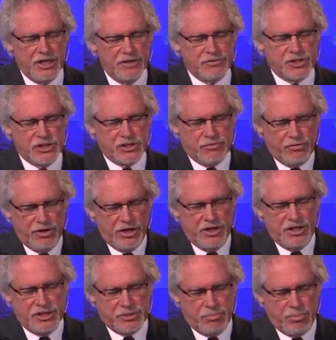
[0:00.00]
and gives his
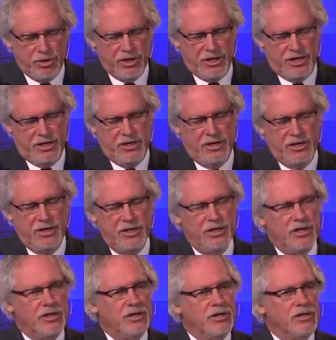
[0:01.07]
friend his blood.
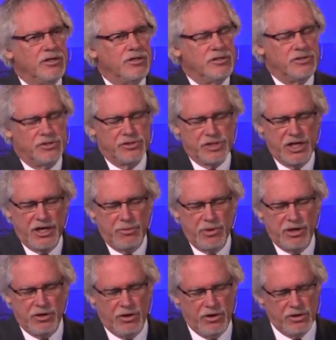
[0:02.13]
Susanna
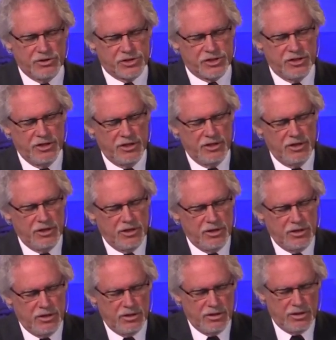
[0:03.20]
recalls,
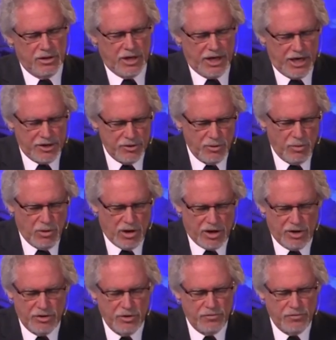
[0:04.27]
I had no water,